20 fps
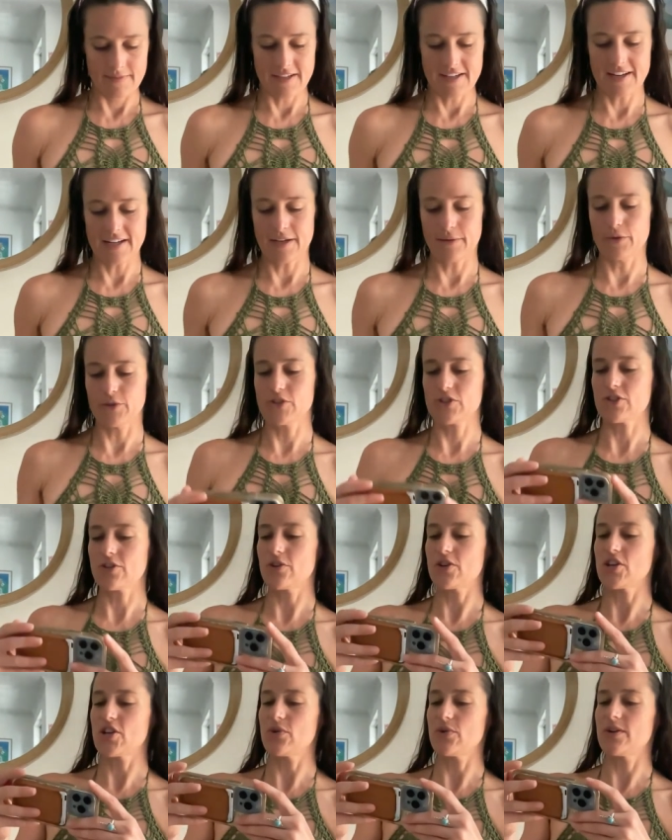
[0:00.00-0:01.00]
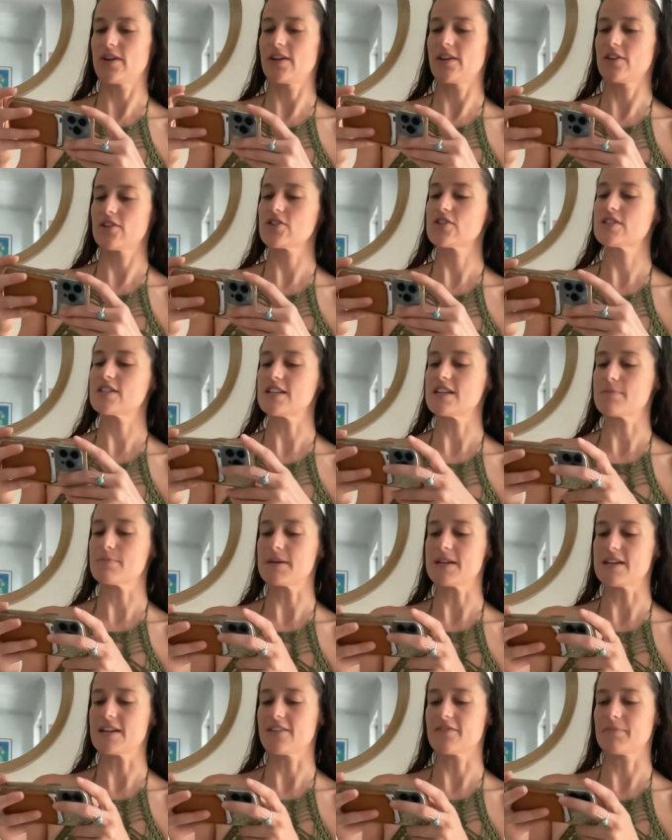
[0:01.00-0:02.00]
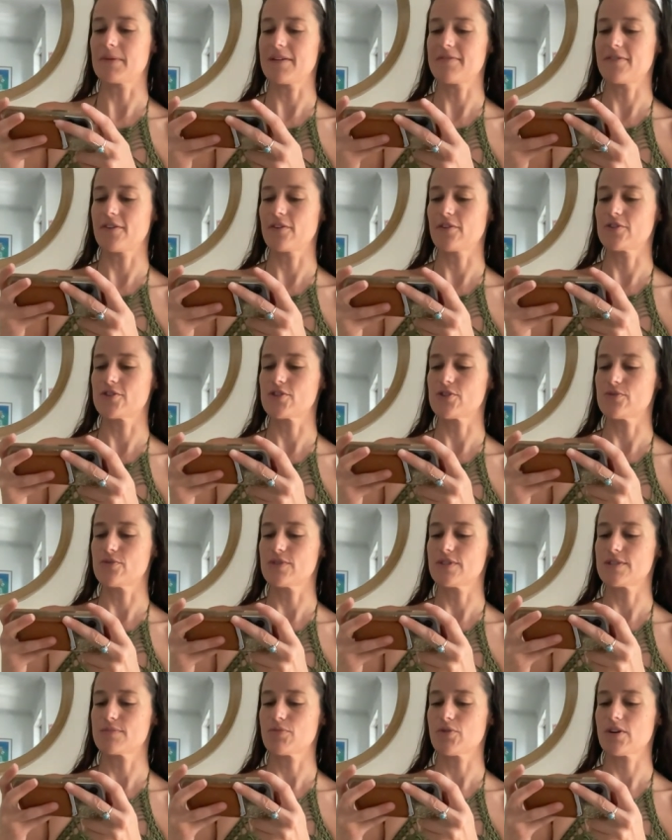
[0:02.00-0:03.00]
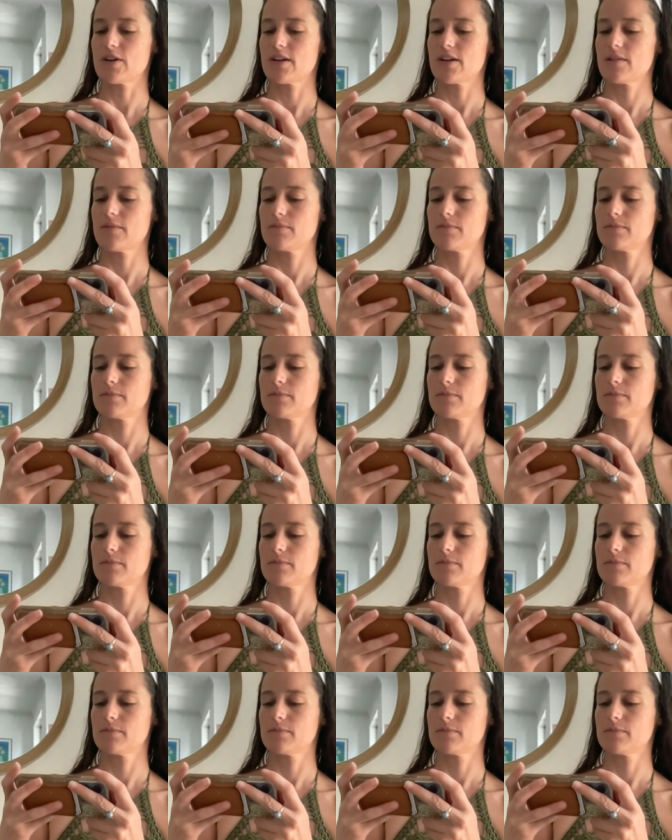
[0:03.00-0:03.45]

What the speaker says: And I will show you another sneak peek of my photo shoot this morning.